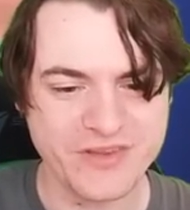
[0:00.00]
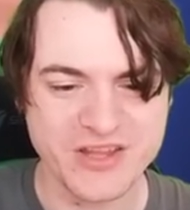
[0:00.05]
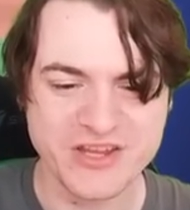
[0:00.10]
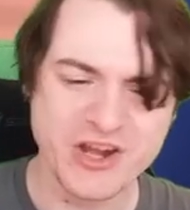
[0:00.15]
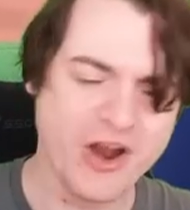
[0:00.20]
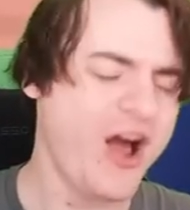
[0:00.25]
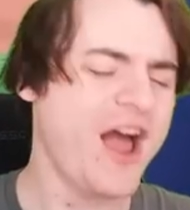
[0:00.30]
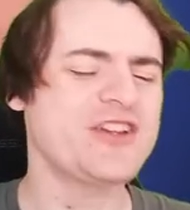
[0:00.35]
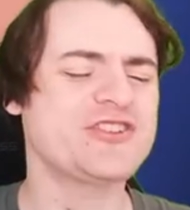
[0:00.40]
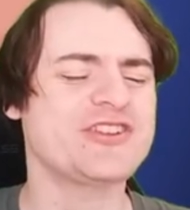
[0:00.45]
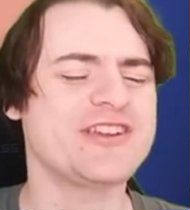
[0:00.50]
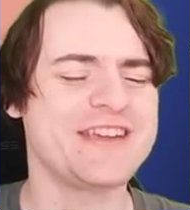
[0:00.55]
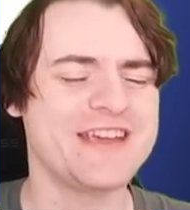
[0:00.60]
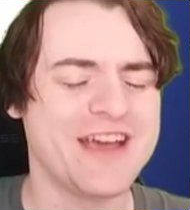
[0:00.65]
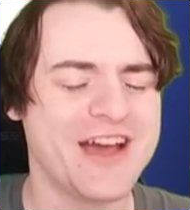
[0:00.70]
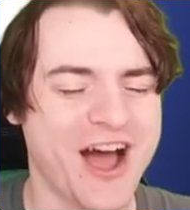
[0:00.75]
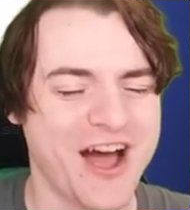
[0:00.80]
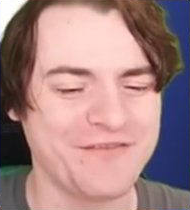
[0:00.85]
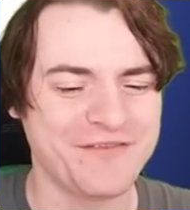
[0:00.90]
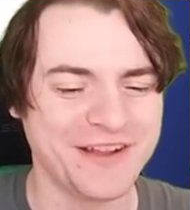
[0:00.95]
you know, actually,
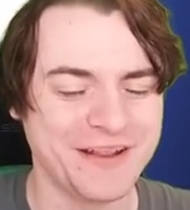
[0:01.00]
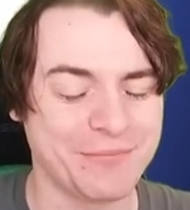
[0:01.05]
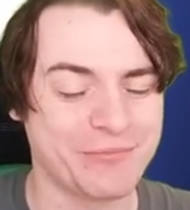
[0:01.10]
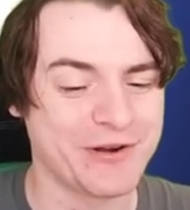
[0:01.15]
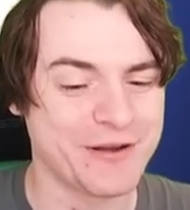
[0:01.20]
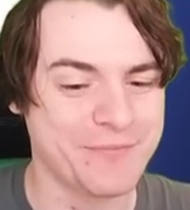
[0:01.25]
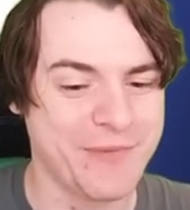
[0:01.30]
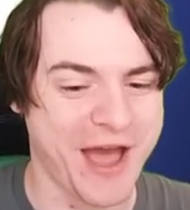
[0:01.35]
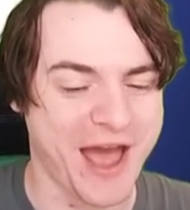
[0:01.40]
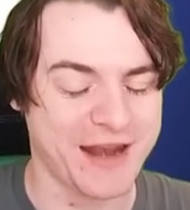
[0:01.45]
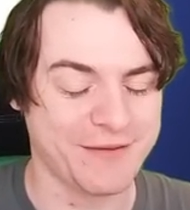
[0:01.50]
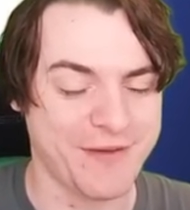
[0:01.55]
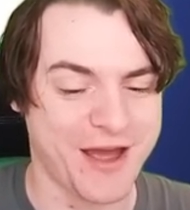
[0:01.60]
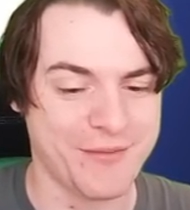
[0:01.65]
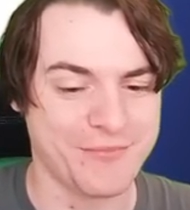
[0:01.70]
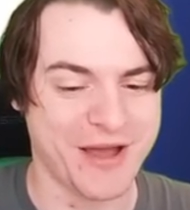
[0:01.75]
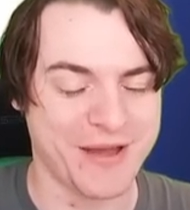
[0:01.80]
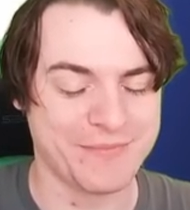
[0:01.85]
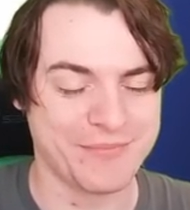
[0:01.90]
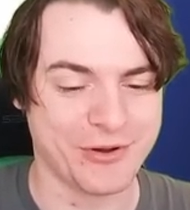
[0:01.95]
I'm feeling pretty bad
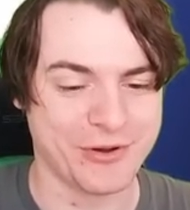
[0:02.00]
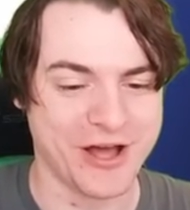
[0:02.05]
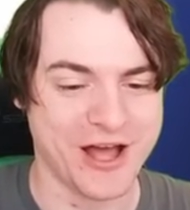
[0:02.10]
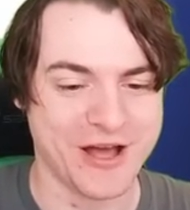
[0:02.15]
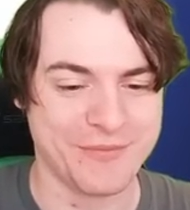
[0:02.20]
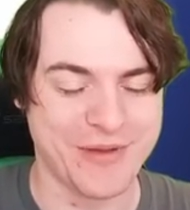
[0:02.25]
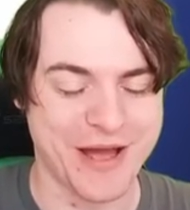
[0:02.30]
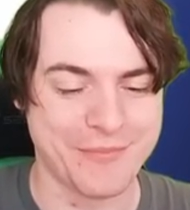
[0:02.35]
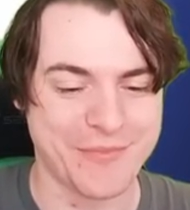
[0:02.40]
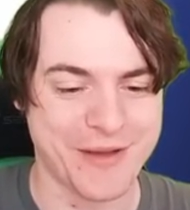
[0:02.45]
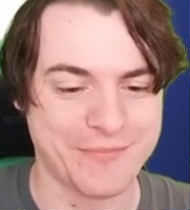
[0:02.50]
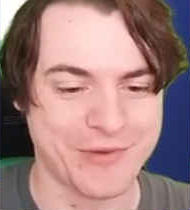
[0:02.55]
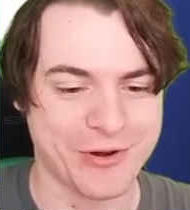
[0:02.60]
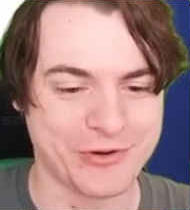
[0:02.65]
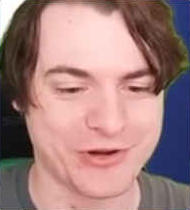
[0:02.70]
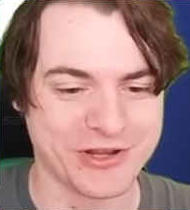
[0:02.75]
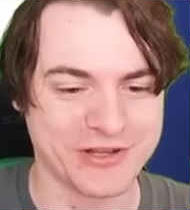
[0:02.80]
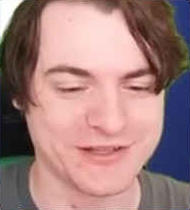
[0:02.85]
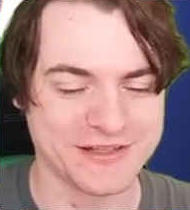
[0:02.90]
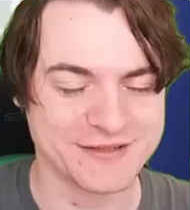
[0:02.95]
about my
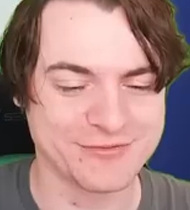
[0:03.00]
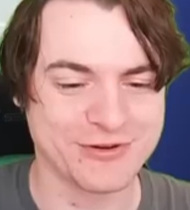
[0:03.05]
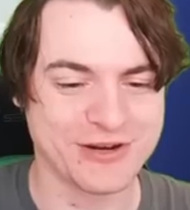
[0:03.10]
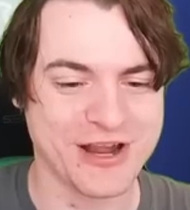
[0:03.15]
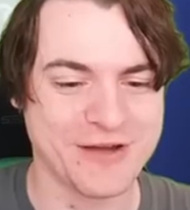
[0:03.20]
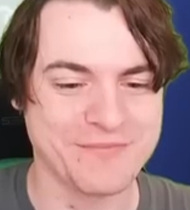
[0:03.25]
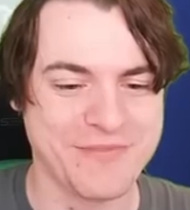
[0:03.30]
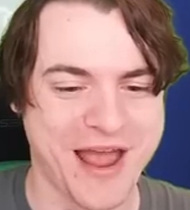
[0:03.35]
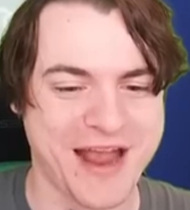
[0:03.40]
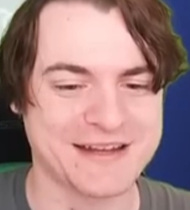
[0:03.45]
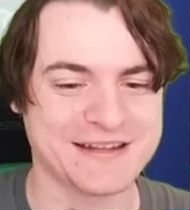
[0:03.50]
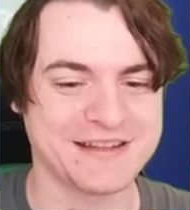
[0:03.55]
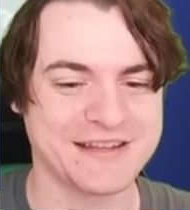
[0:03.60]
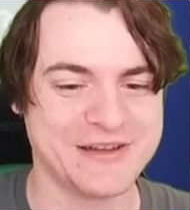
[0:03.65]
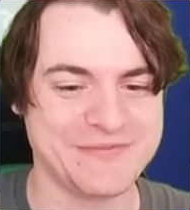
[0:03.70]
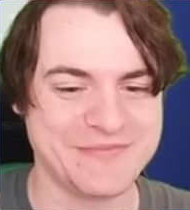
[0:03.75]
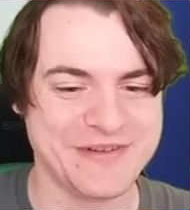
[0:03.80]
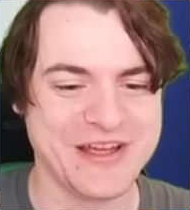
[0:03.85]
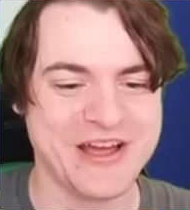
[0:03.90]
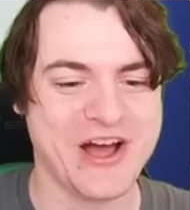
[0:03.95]
Balkans. We'll come back to
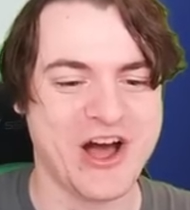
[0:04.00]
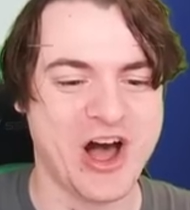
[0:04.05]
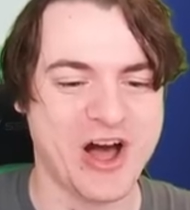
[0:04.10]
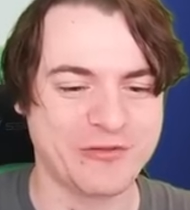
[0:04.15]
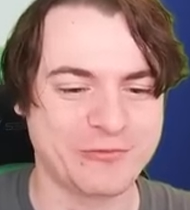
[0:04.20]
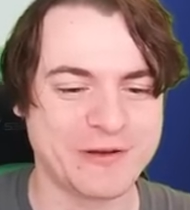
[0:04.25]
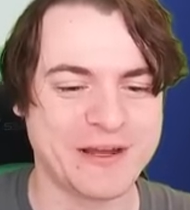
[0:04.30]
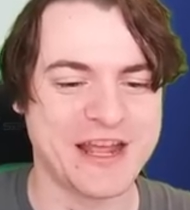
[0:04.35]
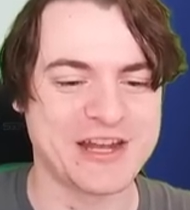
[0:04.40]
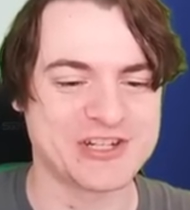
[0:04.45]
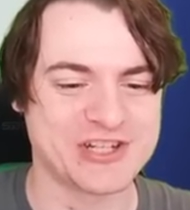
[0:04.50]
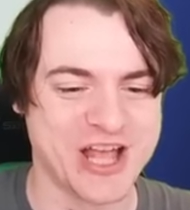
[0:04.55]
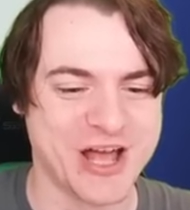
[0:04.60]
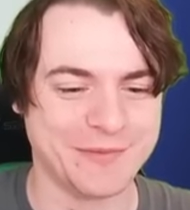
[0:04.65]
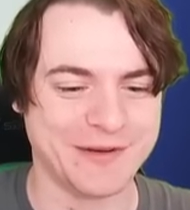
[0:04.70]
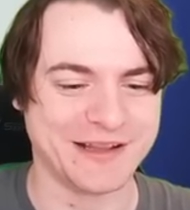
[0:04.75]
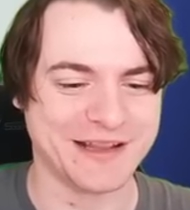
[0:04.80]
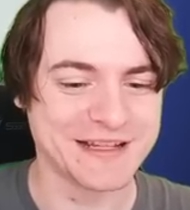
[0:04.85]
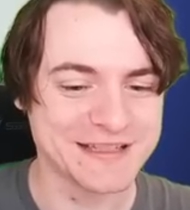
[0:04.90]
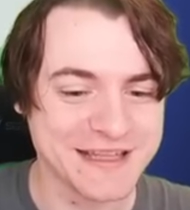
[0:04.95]
them after we get
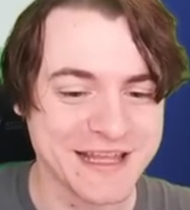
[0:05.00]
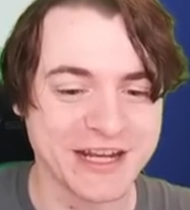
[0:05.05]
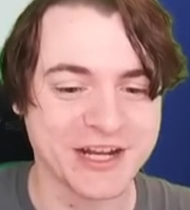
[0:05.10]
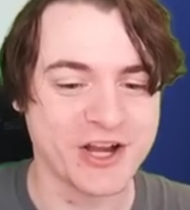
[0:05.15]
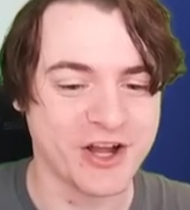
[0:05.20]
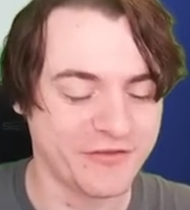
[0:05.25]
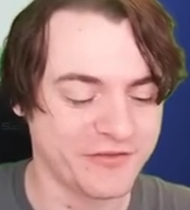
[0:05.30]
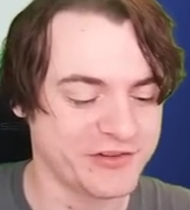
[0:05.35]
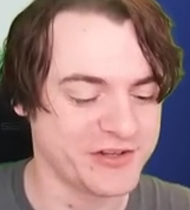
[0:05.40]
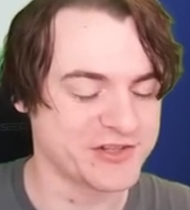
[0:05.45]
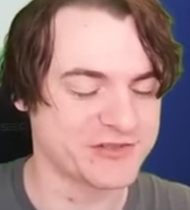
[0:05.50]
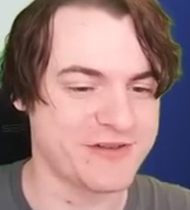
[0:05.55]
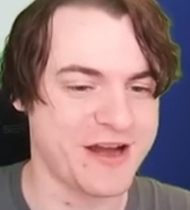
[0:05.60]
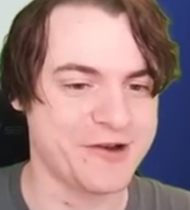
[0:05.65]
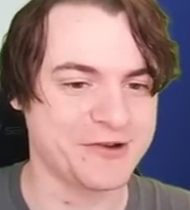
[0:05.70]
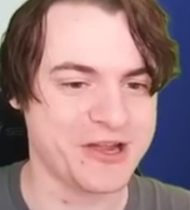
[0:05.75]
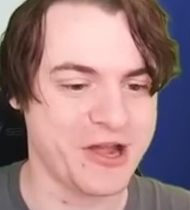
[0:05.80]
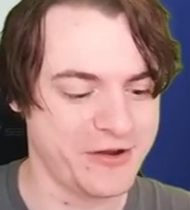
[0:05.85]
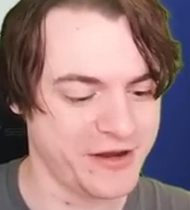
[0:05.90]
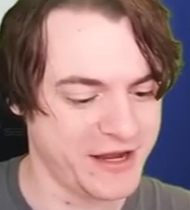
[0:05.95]
Germany. Let's get a confidence
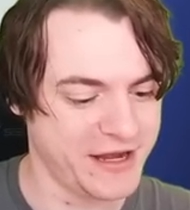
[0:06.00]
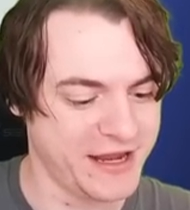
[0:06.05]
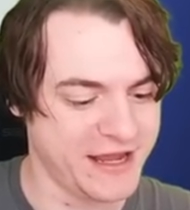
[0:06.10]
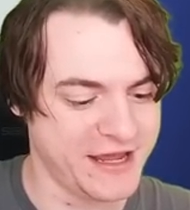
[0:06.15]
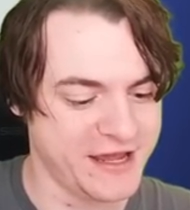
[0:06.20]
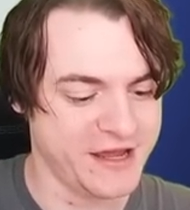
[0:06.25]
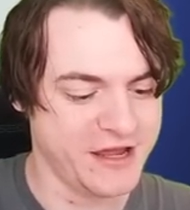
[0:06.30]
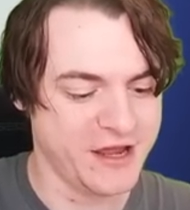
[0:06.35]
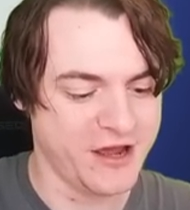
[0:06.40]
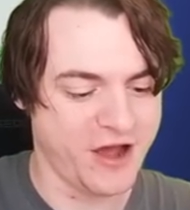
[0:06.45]
round going in here.